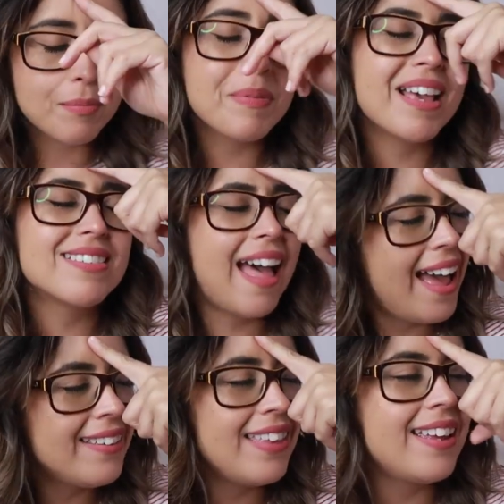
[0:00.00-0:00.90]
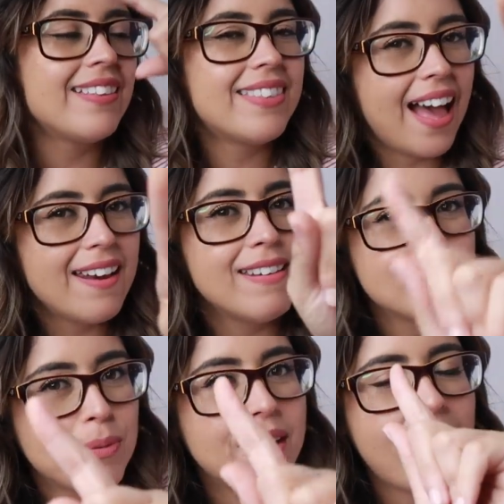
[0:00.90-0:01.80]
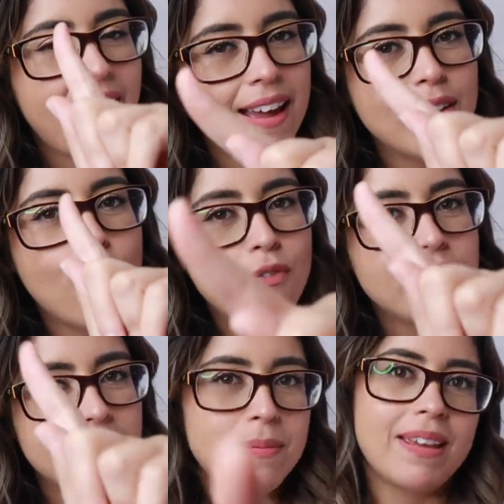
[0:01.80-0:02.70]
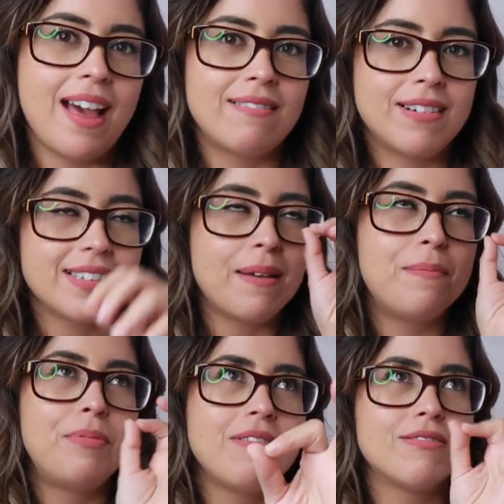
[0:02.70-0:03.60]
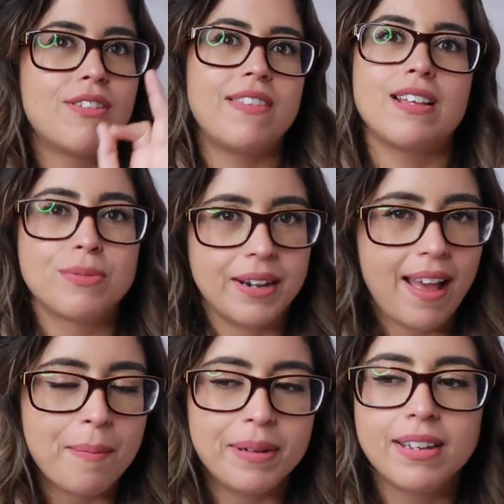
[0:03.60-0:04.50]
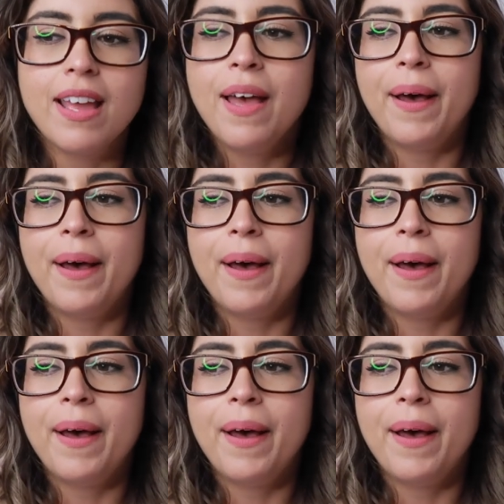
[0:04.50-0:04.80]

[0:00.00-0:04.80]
because I think that is where I overdid my calories. I'm pretty sure that's where it happened.